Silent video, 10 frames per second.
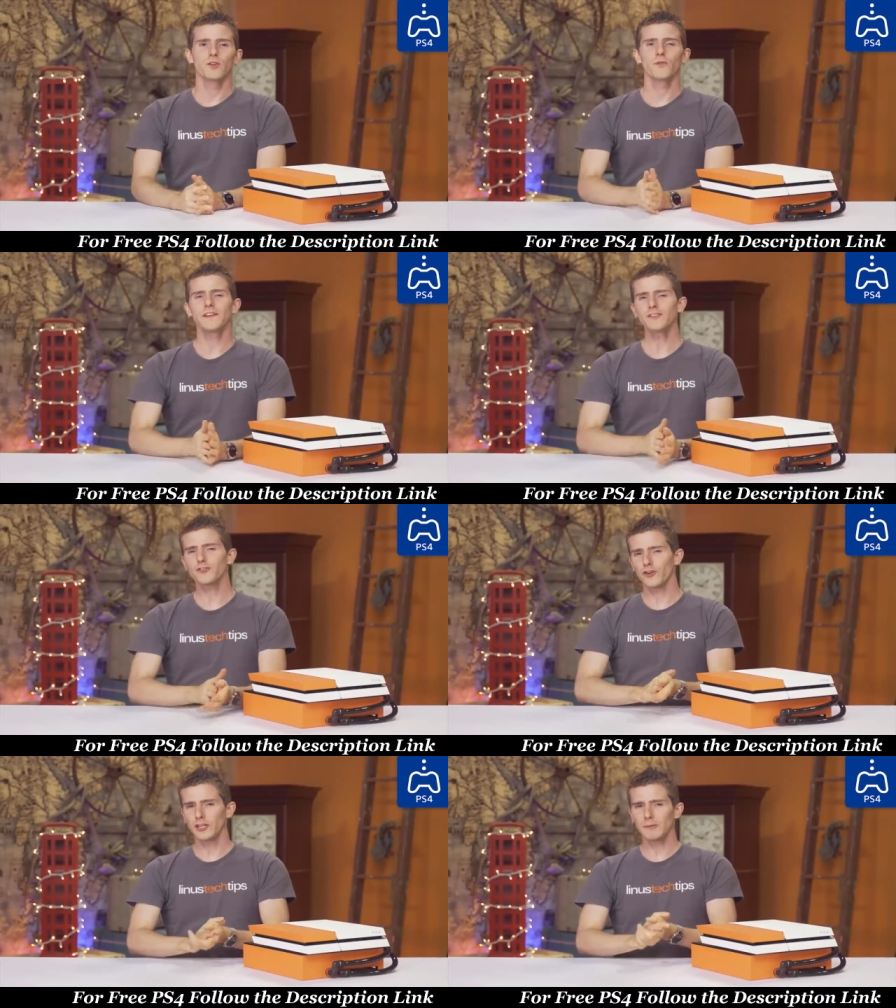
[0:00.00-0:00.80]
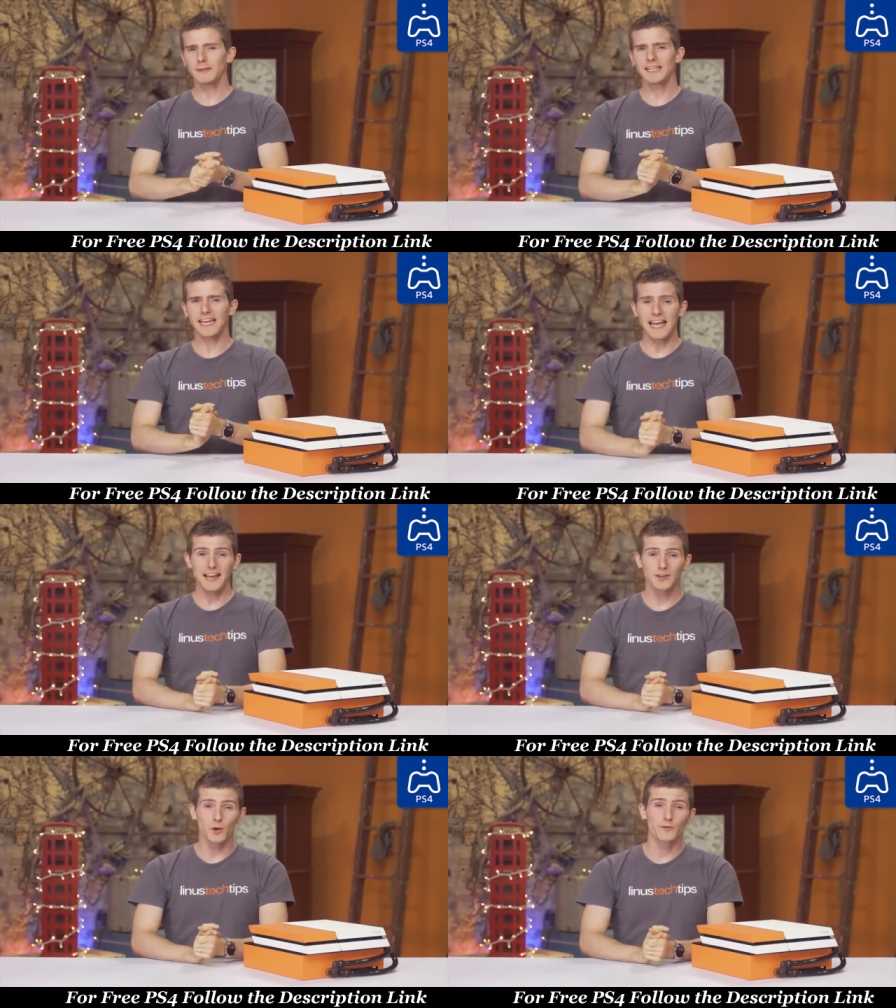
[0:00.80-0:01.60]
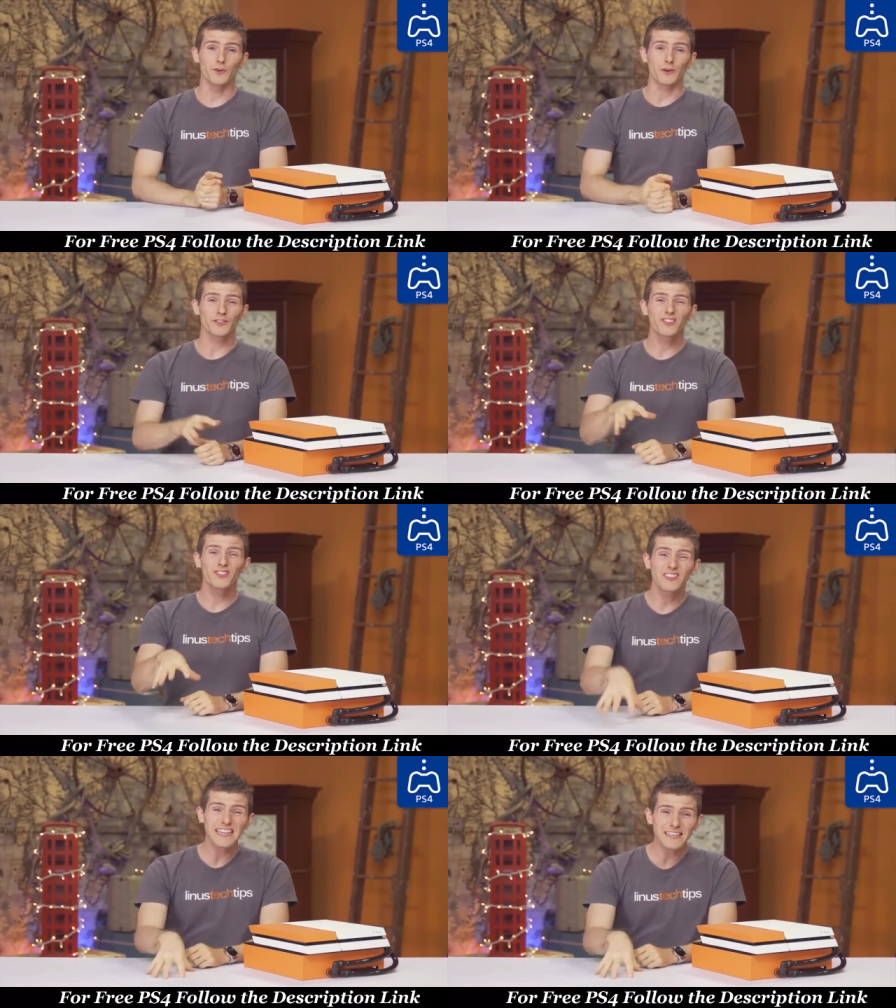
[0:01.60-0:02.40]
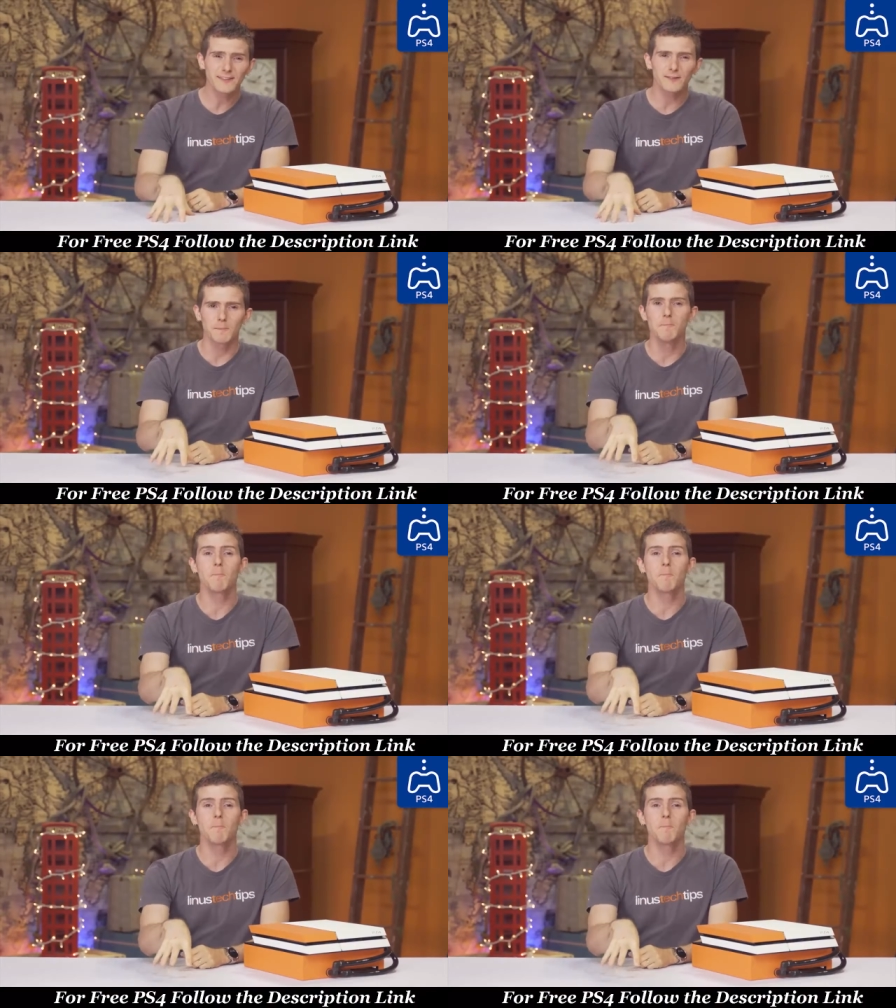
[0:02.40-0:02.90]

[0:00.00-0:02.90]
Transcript: So this journey began over six